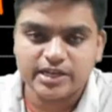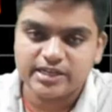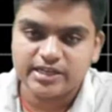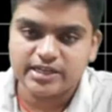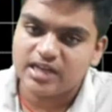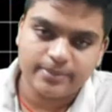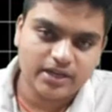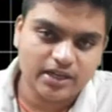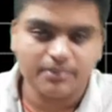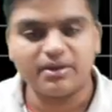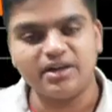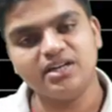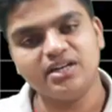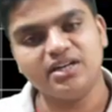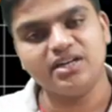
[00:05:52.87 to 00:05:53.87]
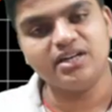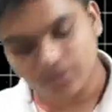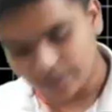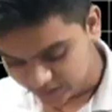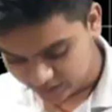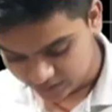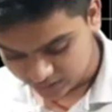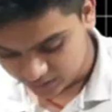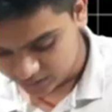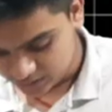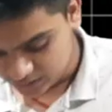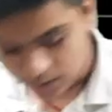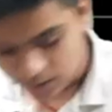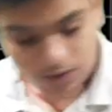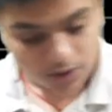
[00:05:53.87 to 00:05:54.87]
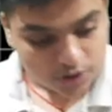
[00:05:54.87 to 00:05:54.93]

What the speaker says: The examiner might give you anything.